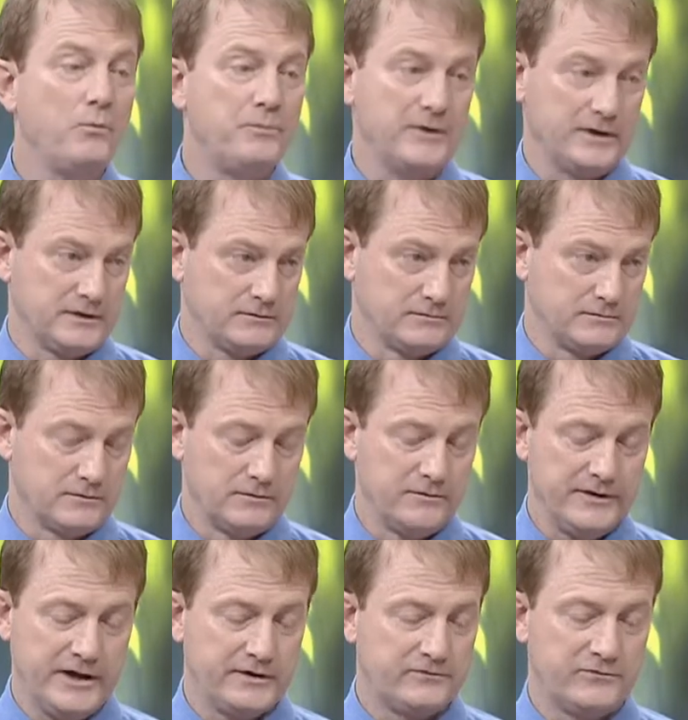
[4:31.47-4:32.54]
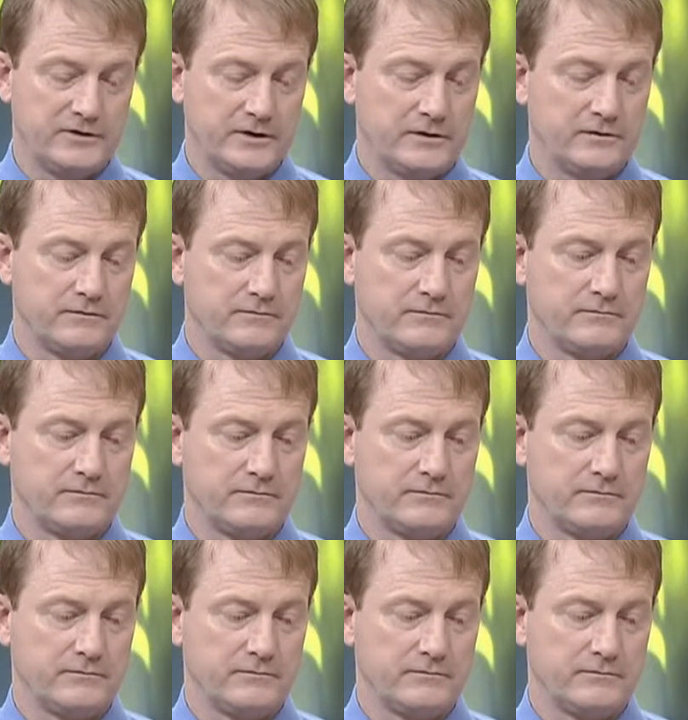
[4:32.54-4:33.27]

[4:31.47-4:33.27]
hoping that, uh,